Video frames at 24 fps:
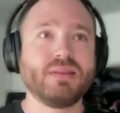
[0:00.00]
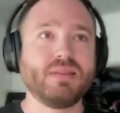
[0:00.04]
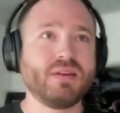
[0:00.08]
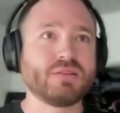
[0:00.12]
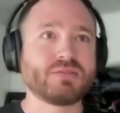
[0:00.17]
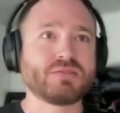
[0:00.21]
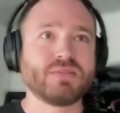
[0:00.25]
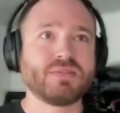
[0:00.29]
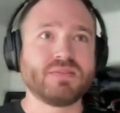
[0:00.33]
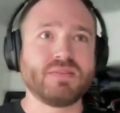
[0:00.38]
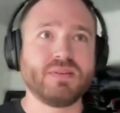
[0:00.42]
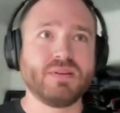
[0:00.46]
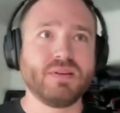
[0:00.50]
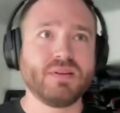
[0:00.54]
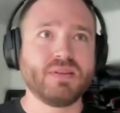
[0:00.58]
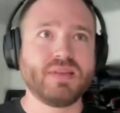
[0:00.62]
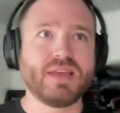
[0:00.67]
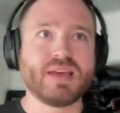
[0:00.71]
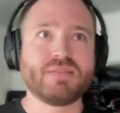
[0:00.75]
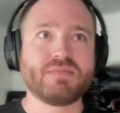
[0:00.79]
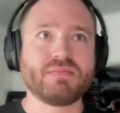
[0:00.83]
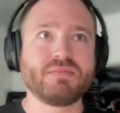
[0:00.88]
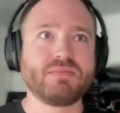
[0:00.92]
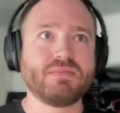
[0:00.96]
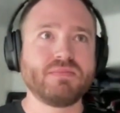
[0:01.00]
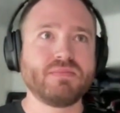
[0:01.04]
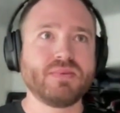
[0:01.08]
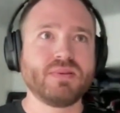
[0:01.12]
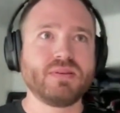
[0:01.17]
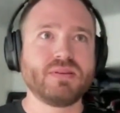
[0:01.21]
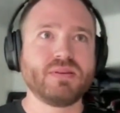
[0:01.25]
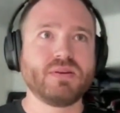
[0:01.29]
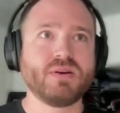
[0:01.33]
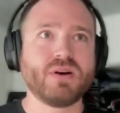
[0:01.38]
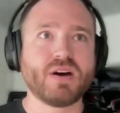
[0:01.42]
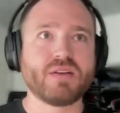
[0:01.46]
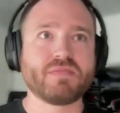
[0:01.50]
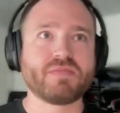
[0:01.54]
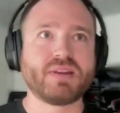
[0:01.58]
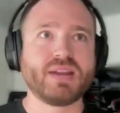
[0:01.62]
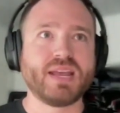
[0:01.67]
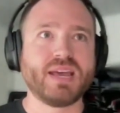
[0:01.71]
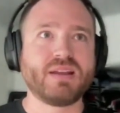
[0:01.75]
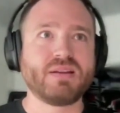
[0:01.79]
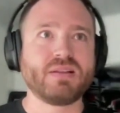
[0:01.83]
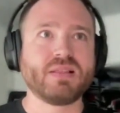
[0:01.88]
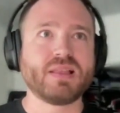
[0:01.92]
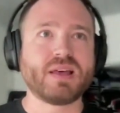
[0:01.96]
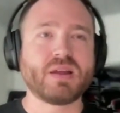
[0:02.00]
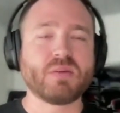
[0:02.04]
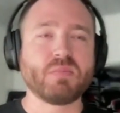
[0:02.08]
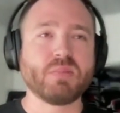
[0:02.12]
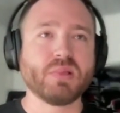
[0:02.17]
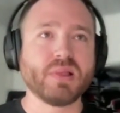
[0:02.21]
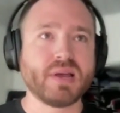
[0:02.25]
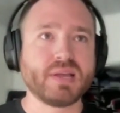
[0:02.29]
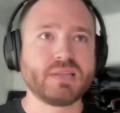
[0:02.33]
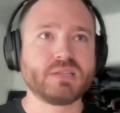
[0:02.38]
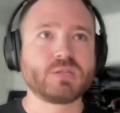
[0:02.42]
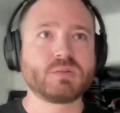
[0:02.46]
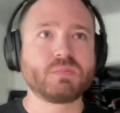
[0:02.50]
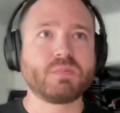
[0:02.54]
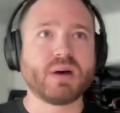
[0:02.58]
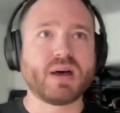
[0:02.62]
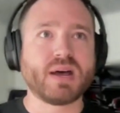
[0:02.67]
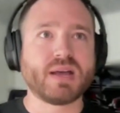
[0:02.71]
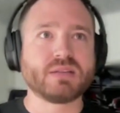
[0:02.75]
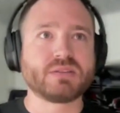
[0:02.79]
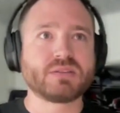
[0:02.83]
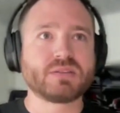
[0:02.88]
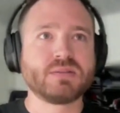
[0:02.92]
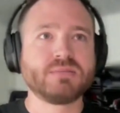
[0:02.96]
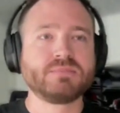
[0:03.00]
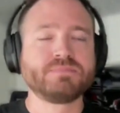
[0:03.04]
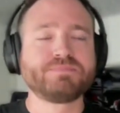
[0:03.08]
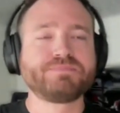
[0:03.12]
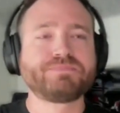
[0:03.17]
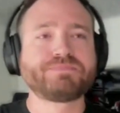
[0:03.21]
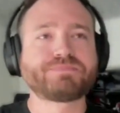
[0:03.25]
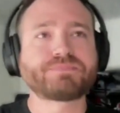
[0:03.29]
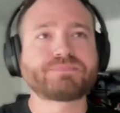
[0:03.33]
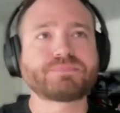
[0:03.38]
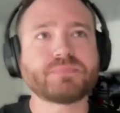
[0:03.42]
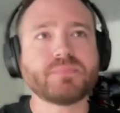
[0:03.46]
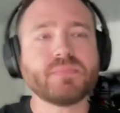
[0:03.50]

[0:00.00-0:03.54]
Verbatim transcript: They also have you know often had a lot of blind spots.